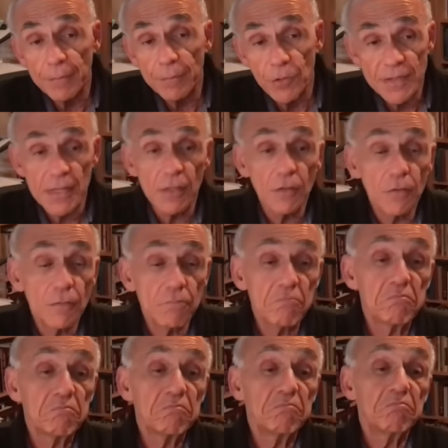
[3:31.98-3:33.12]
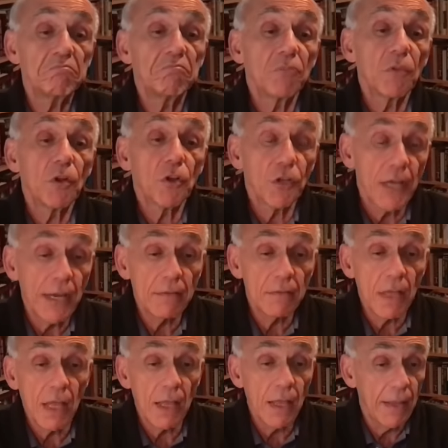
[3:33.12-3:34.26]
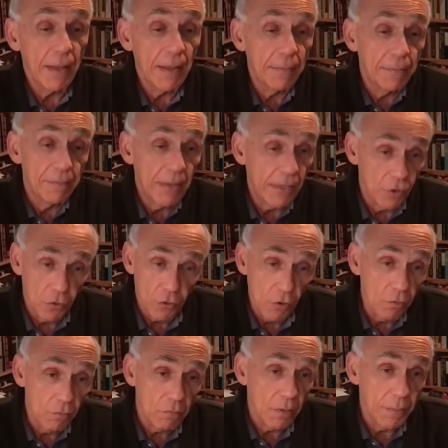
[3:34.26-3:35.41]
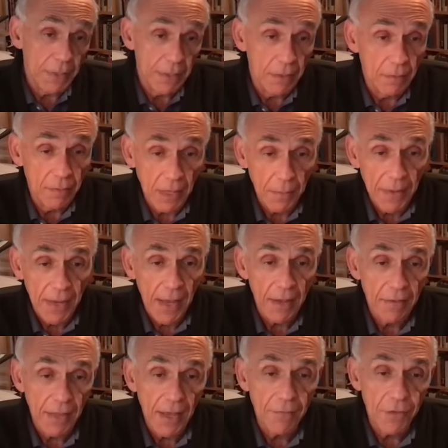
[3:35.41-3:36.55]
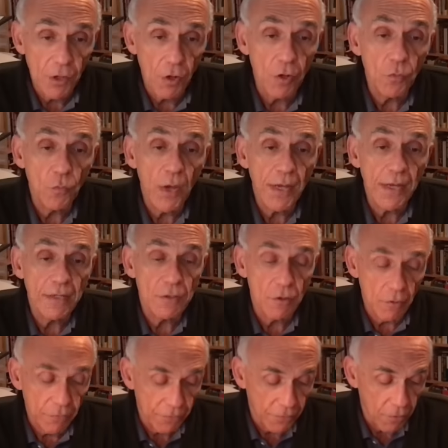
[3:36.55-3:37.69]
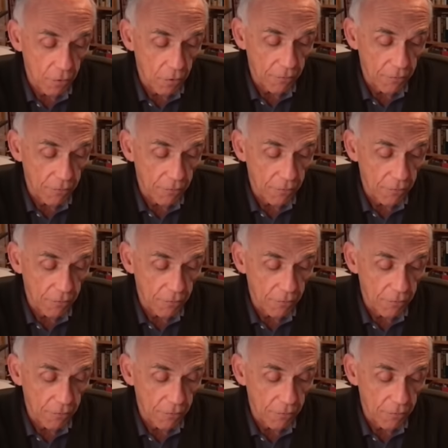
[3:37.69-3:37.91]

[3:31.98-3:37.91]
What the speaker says: Is it correct? I don't know. I mean, they have their own ways of